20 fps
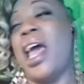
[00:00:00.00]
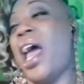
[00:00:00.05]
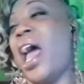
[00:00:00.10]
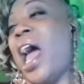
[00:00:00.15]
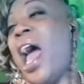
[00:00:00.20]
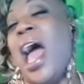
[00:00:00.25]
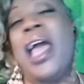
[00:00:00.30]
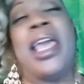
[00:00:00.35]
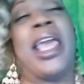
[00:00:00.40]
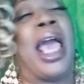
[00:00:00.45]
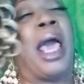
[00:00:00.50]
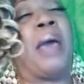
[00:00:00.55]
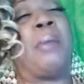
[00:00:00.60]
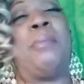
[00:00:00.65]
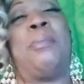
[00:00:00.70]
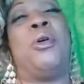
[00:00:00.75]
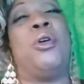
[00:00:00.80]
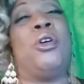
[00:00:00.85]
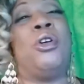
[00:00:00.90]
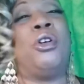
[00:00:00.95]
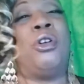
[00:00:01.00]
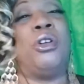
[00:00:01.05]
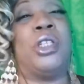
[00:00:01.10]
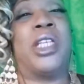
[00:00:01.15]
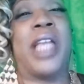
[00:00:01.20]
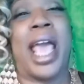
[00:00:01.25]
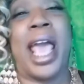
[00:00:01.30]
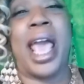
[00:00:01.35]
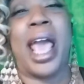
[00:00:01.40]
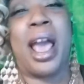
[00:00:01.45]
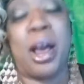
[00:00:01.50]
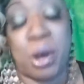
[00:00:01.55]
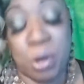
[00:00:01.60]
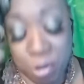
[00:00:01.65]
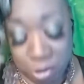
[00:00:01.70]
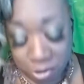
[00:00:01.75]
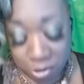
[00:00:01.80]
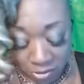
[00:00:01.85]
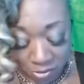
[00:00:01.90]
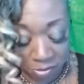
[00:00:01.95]
I got pulled
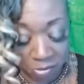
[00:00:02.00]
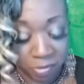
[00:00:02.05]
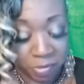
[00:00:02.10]
down